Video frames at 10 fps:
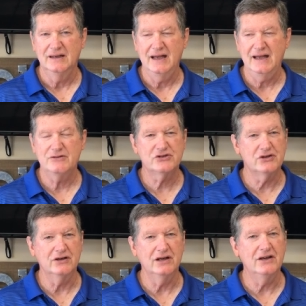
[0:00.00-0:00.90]
how
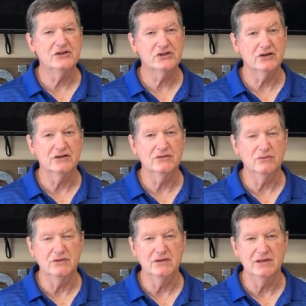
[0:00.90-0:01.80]

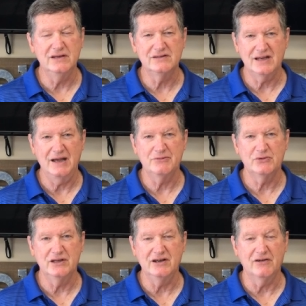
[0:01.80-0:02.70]
uncertain these times
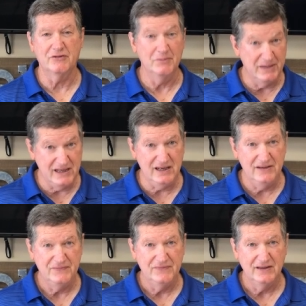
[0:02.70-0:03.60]
really are. For
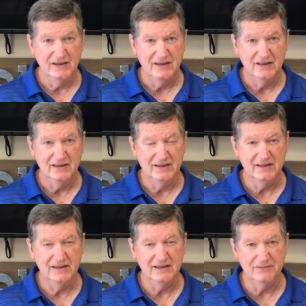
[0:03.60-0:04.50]
me,
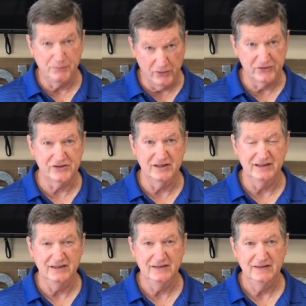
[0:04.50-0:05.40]

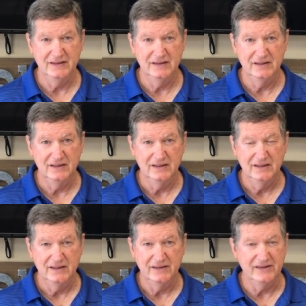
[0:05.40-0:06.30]
personally,
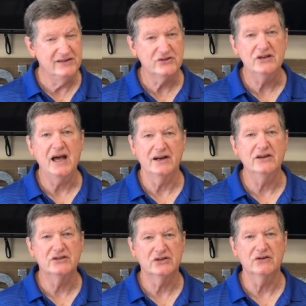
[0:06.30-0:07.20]
these are not
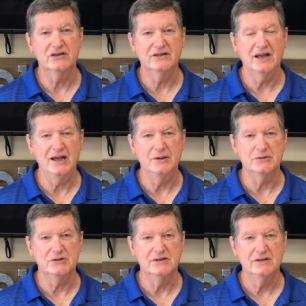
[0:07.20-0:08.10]
uncertain
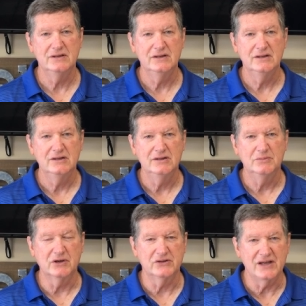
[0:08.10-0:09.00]
times
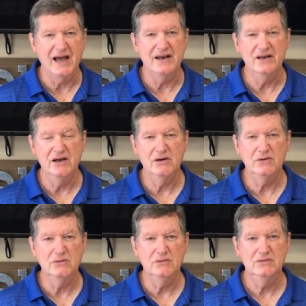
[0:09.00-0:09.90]
because I
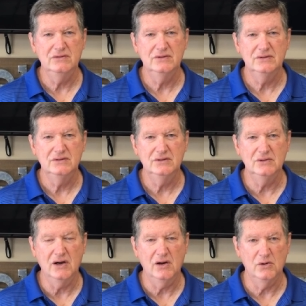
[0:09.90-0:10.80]
know who
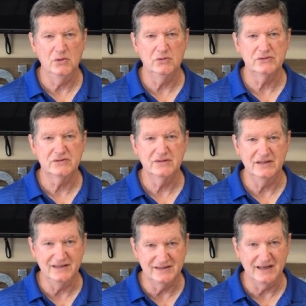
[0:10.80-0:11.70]
holds
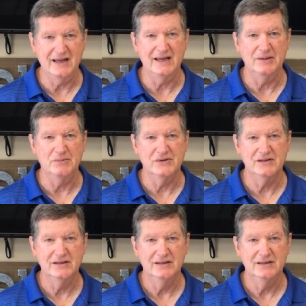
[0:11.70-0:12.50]
these times.